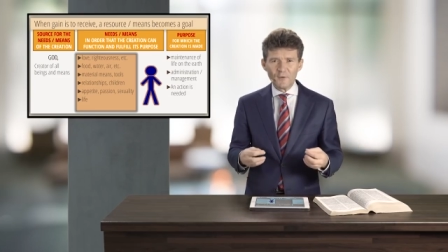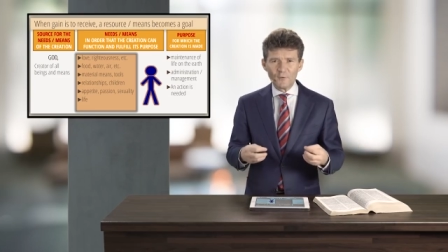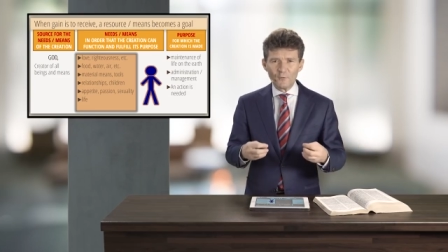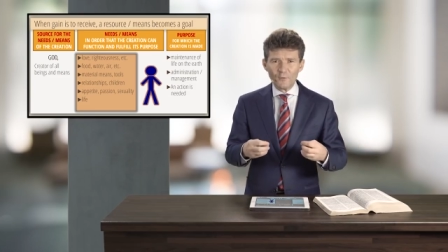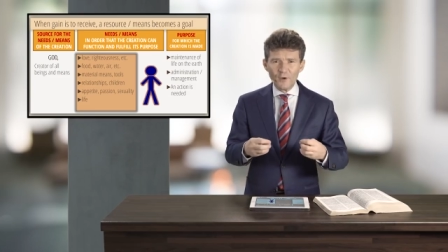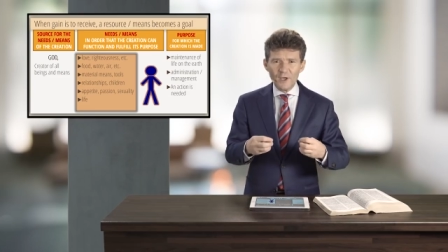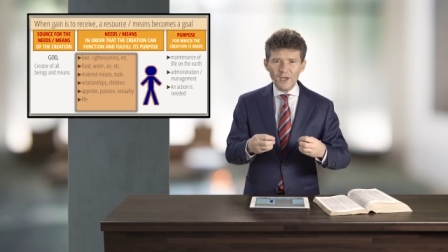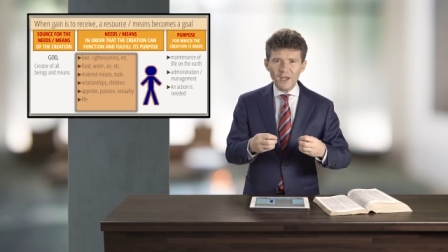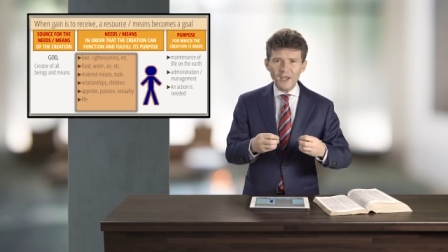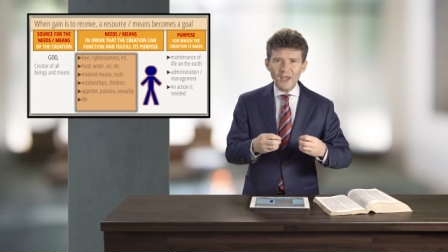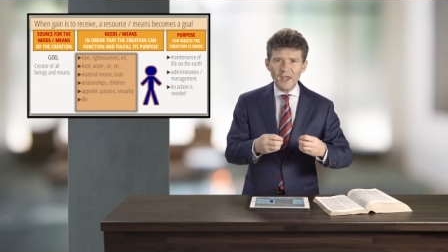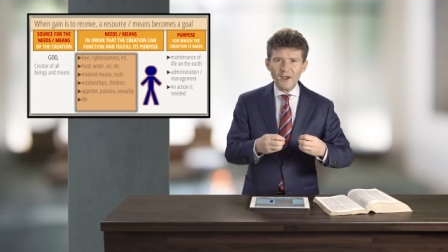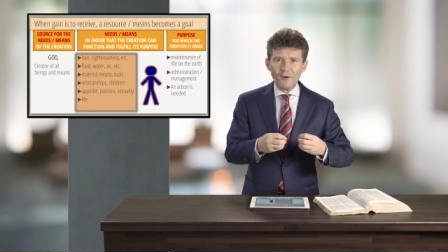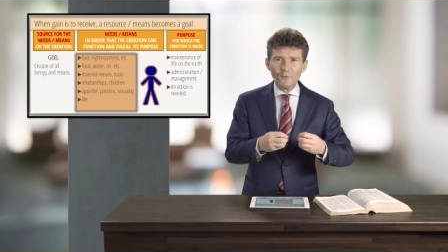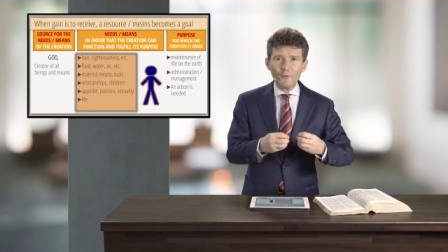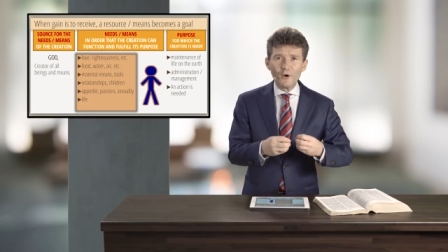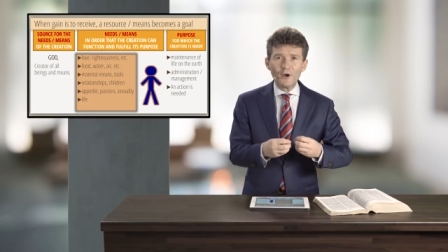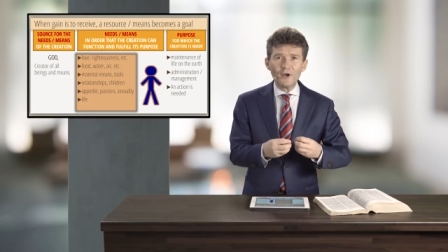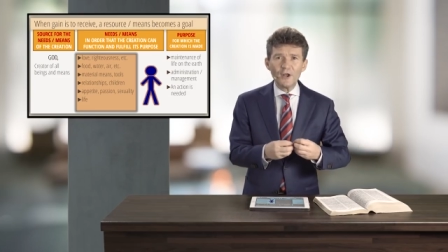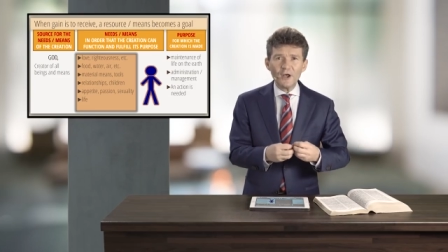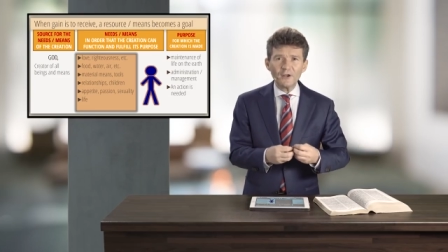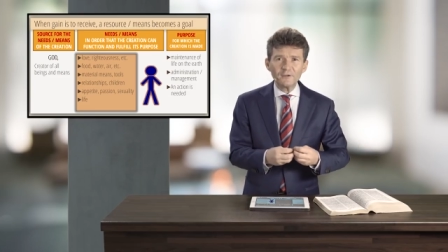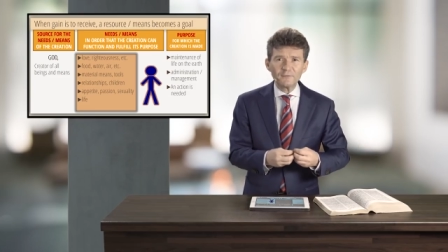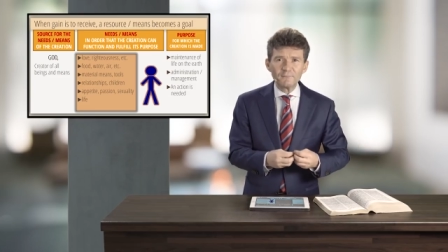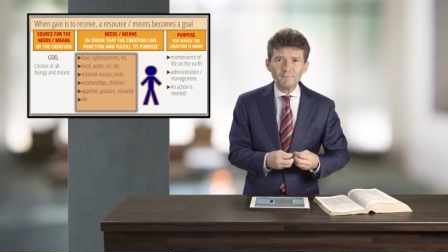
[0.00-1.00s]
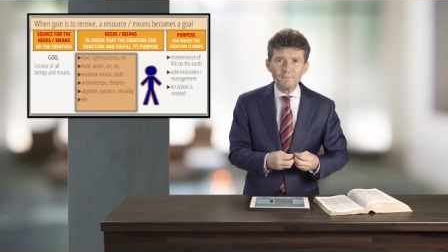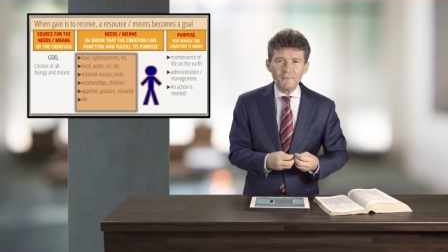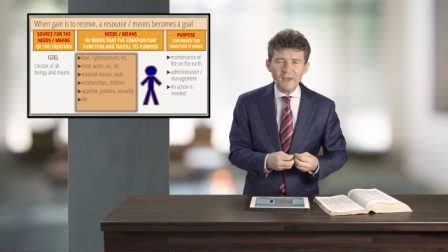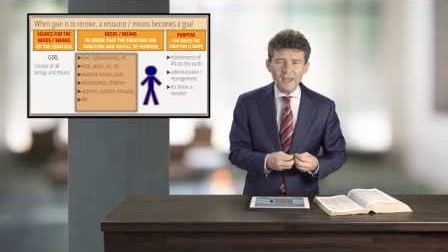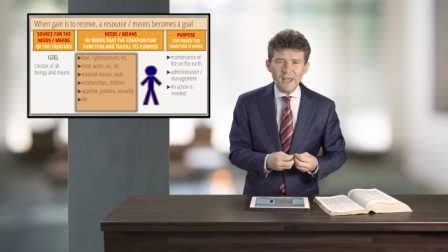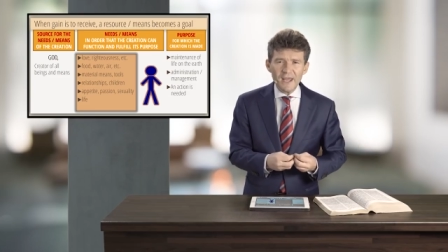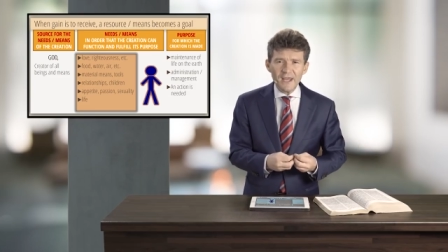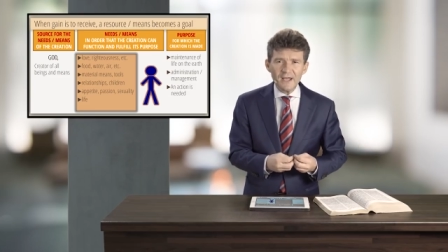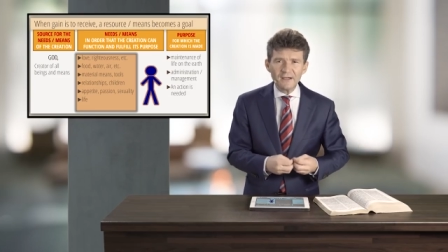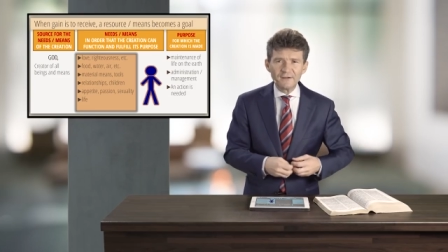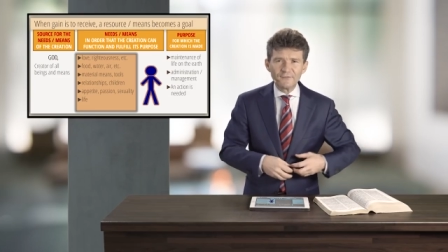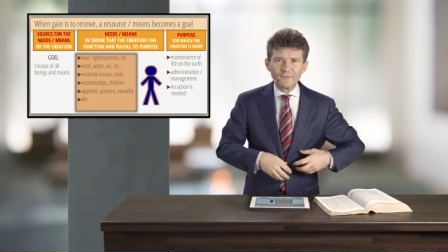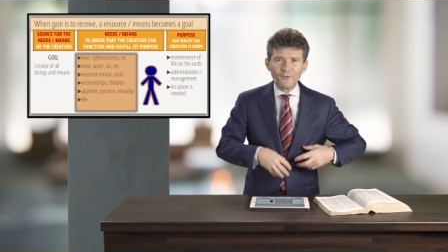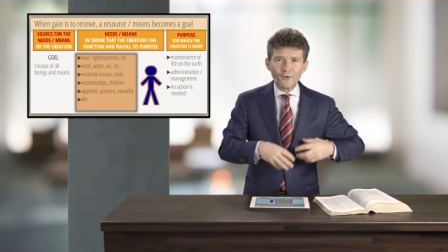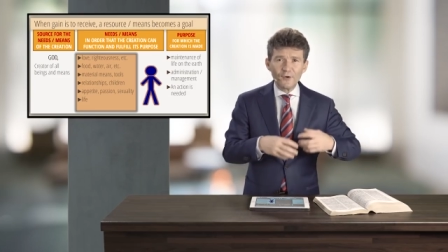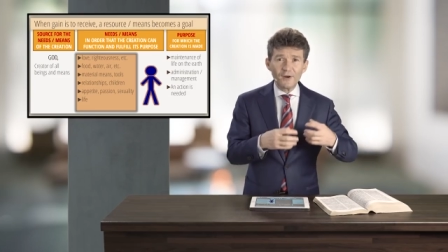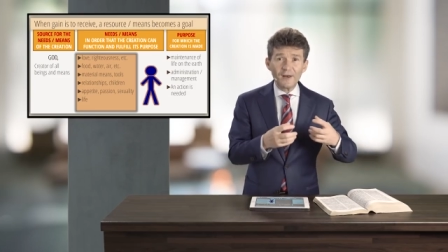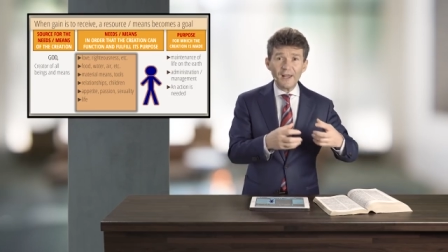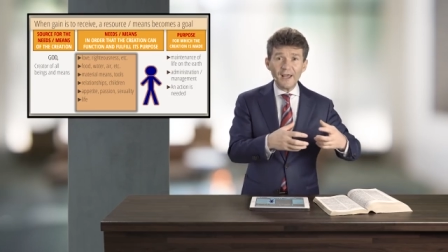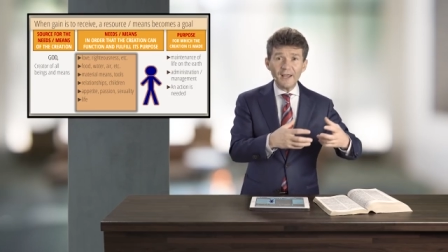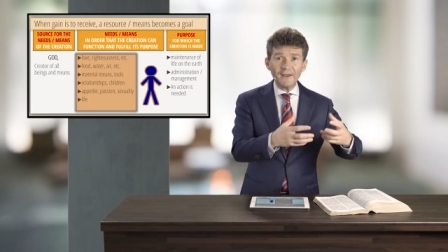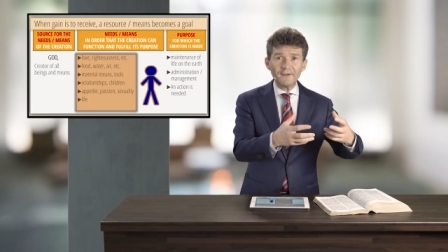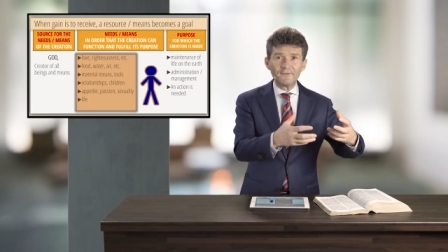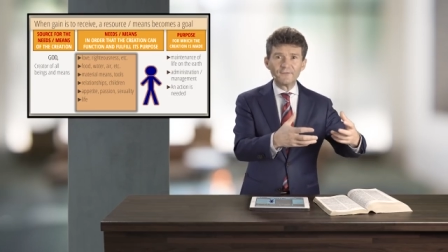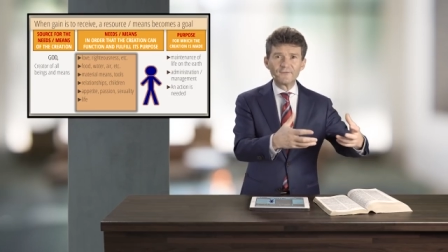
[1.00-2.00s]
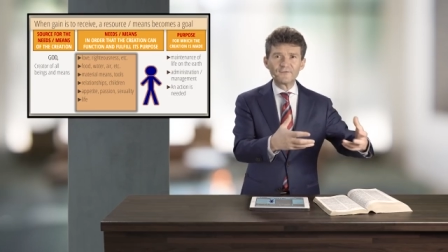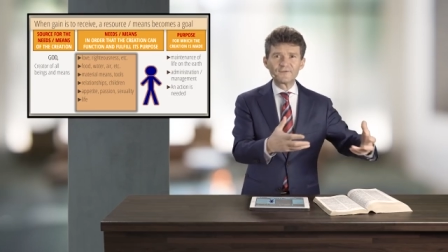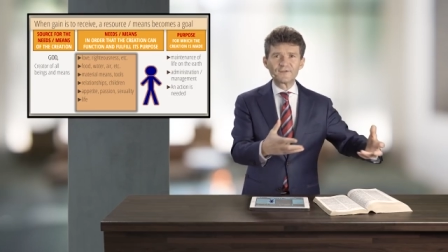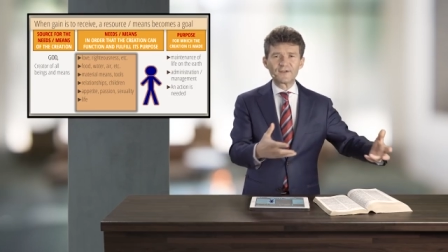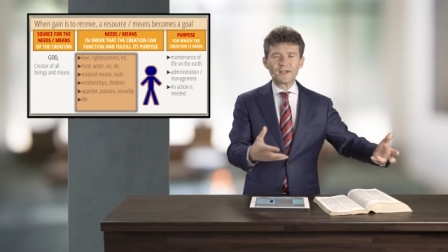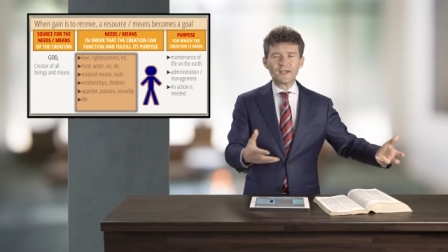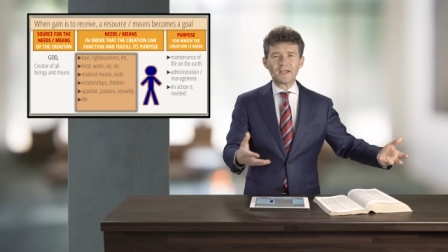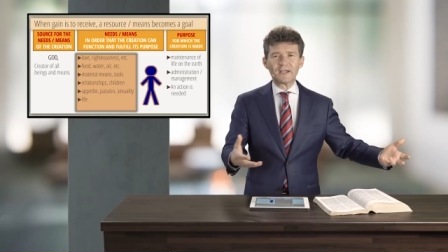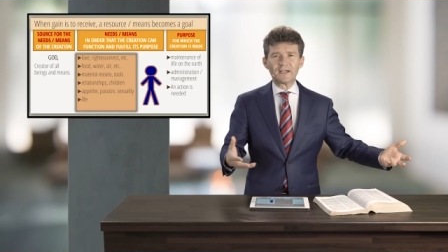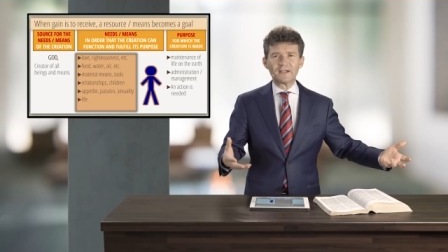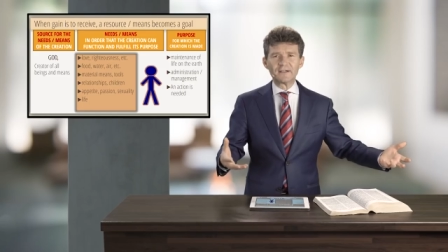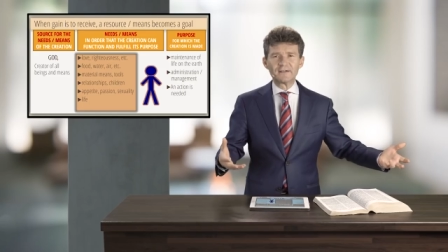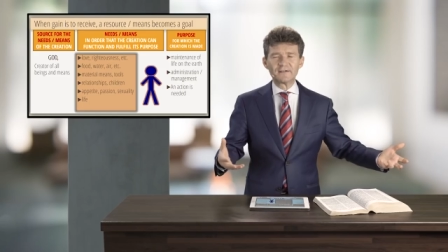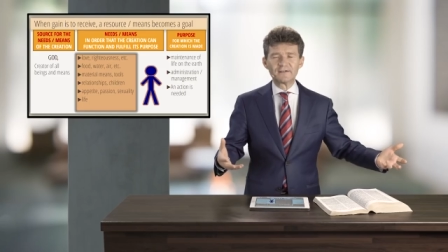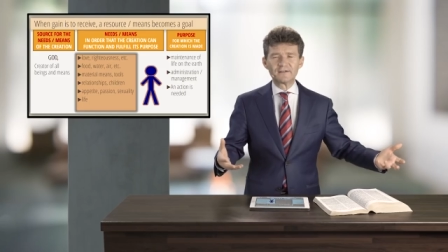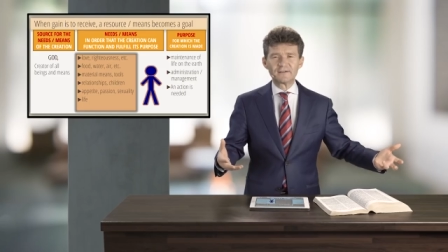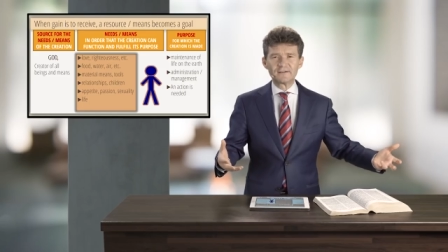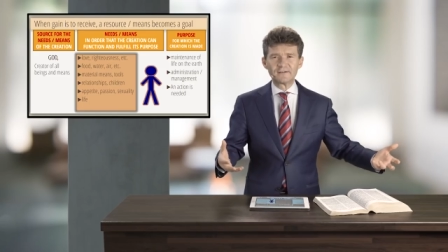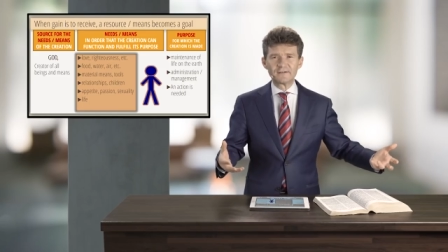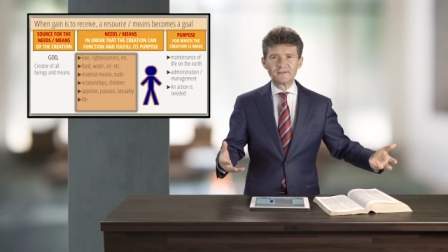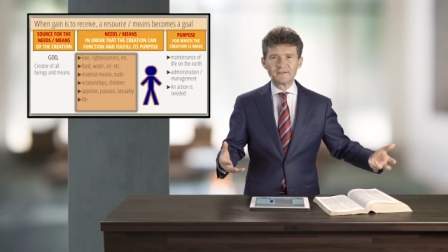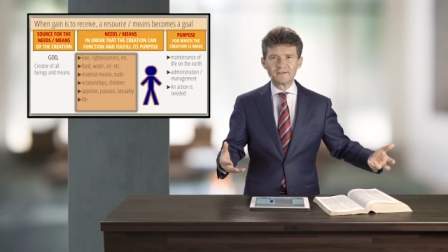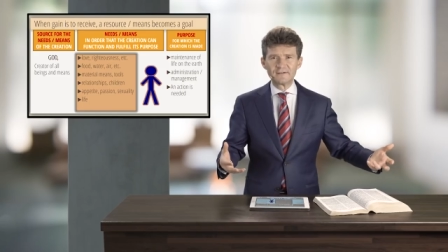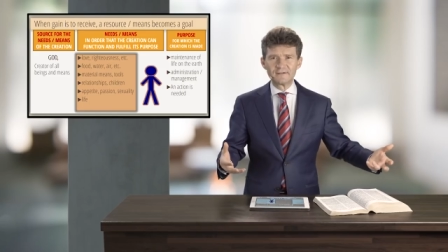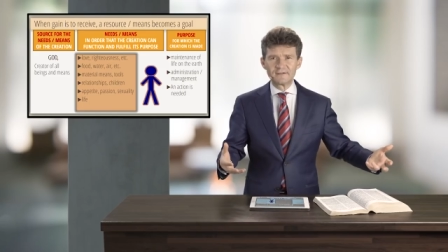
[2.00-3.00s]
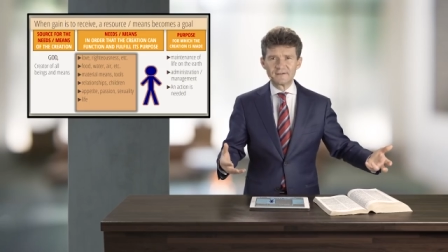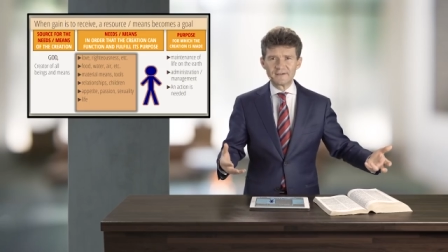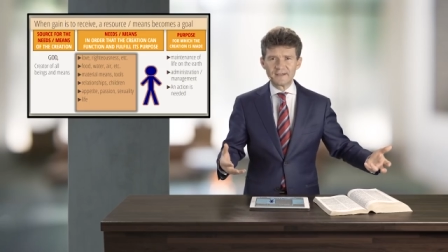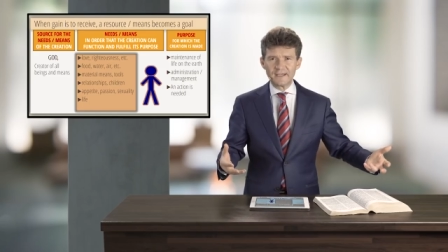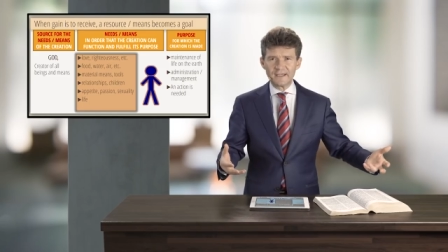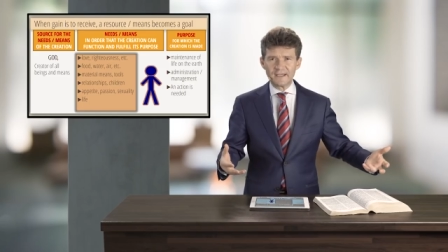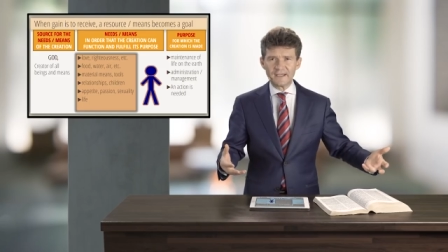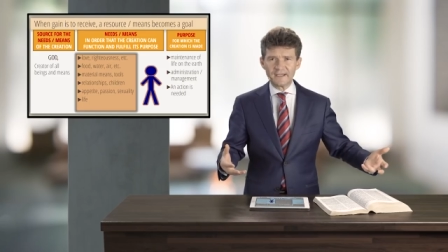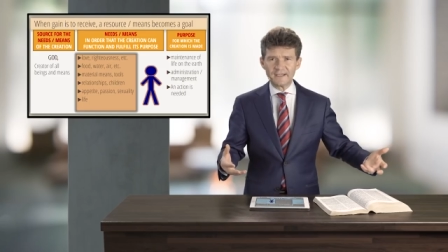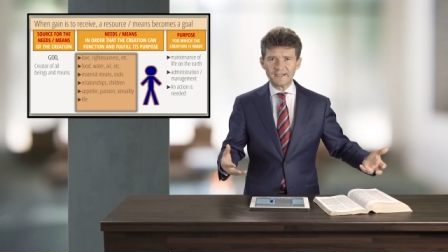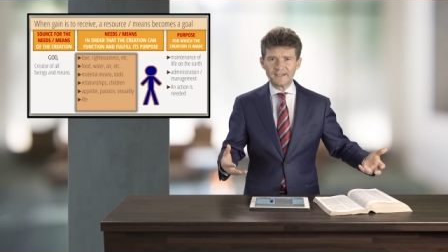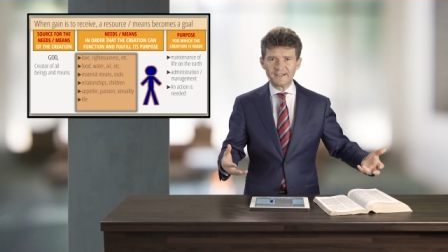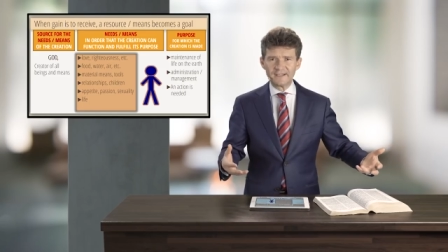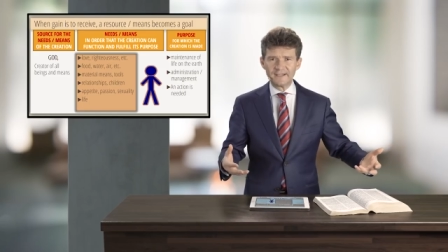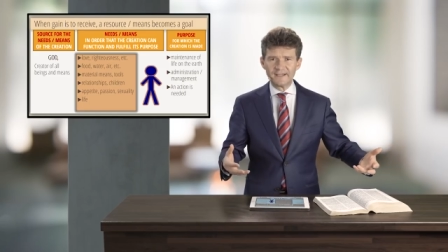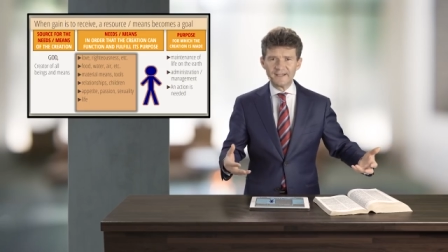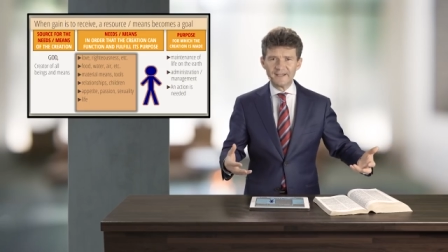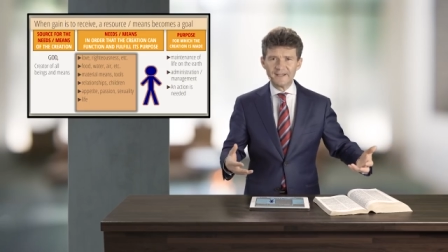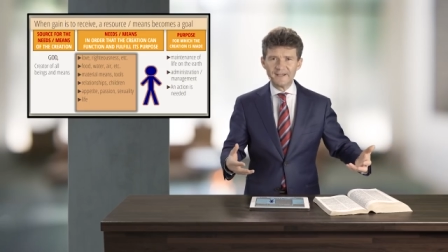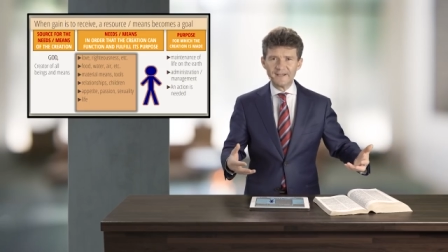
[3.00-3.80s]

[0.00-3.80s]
We were not made for life's sake.